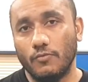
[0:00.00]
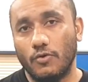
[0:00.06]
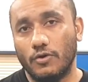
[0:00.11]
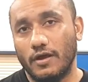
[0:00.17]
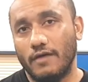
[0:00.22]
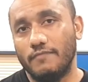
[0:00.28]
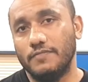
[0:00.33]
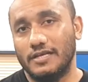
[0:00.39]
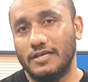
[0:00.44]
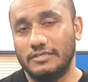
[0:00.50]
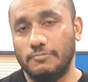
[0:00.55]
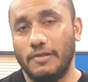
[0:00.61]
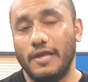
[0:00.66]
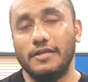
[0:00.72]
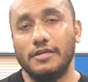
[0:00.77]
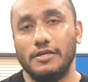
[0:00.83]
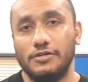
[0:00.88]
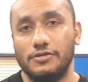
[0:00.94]
what I'm
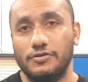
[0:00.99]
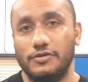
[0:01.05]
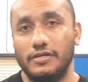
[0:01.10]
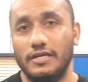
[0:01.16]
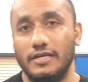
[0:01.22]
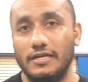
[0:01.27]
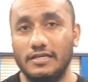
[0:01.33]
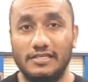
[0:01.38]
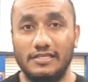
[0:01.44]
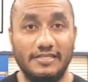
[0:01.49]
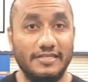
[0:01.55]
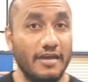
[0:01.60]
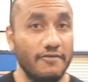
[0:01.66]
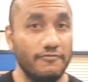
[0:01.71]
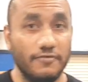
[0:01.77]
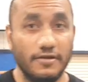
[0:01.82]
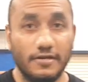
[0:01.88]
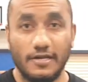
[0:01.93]
explaining today, is
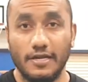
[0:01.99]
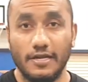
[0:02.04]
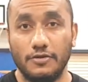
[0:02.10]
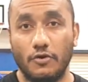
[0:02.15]
definitely